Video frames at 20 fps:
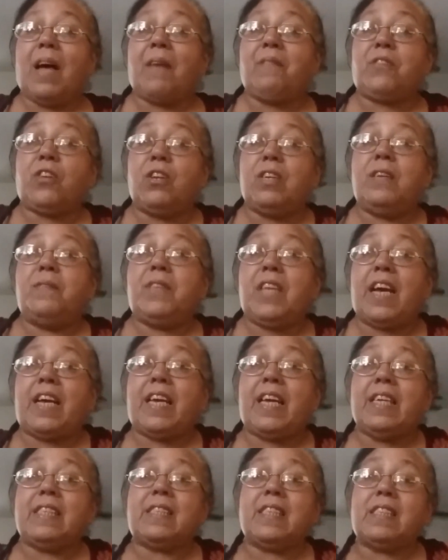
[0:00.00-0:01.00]
have to leave their
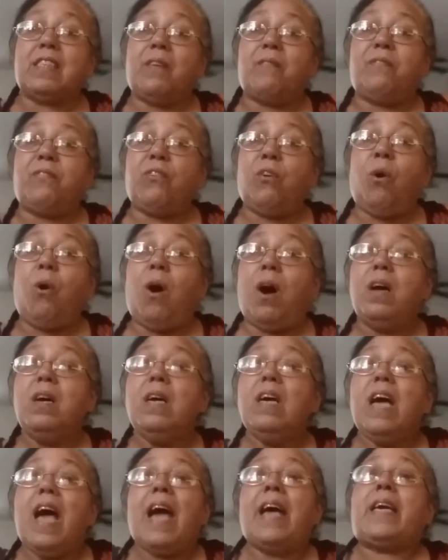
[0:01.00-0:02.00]
kids in the
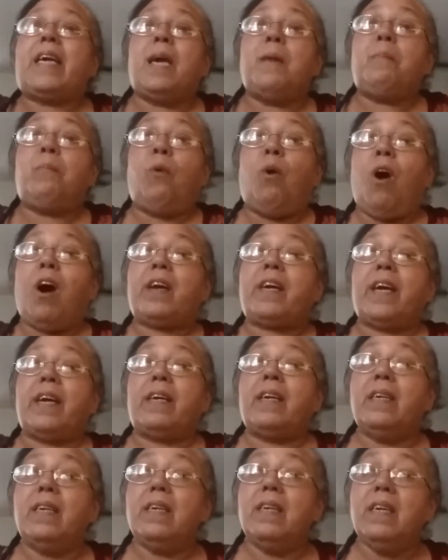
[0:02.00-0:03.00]
floor and keep
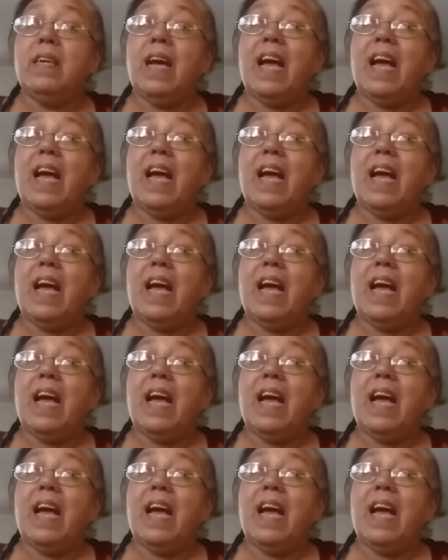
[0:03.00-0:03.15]
walking